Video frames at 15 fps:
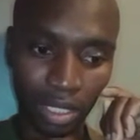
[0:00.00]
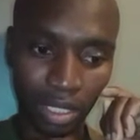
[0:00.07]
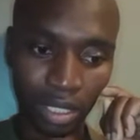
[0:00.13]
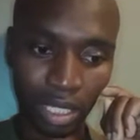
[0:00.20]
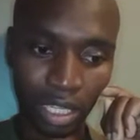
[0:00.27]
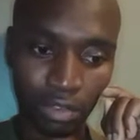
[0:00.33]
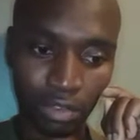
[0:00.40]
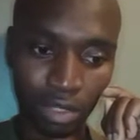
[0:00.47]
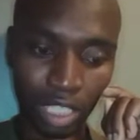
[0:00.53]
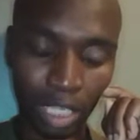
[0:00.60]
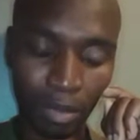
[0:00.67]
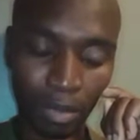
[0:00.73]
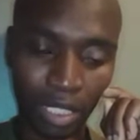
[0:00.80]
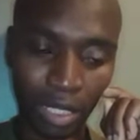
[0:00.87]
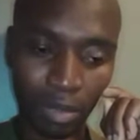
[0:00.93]
Nelson
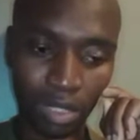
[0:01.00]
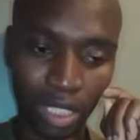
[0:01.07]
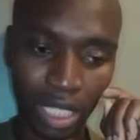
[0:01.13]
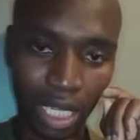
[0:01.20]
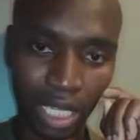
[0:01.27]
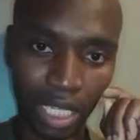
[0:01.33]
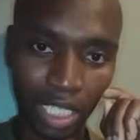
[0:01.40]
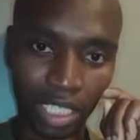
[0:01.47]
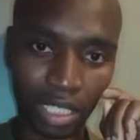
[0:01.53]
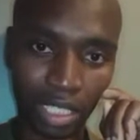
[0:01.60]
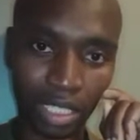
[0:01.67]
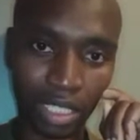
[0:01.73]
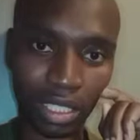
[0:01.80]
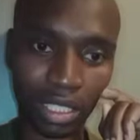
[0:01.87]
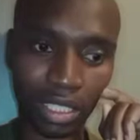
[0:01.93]
Chamisa will
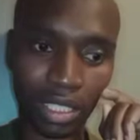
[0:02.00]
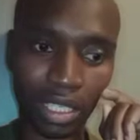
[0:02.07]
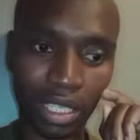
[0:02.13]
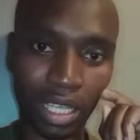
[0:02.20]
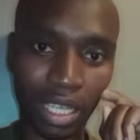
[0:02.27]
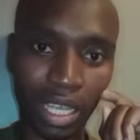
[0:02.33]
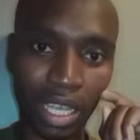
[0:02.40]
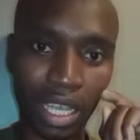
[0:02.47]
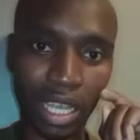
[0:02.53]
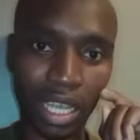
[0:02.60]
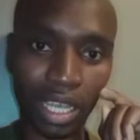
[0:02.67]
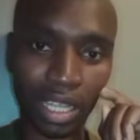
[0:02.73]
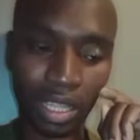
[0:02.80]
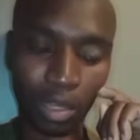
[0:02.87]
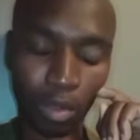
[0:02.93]
challenge.
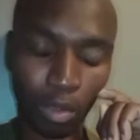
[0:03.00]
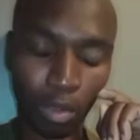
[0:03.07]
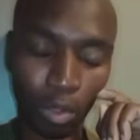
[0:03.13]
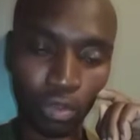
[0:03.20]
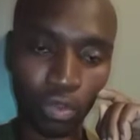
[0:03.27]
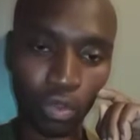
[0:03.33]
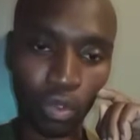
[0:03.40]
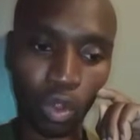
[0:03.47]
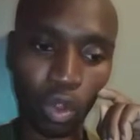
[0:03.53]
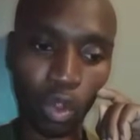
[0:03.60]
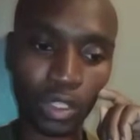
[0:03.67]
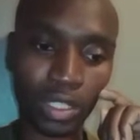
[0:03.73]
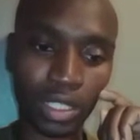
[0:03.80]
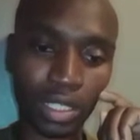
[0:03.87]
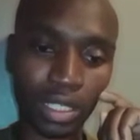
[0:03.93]
They will go to
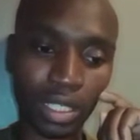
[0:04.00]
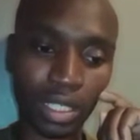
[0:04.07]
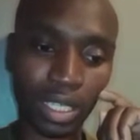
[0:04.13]
courts,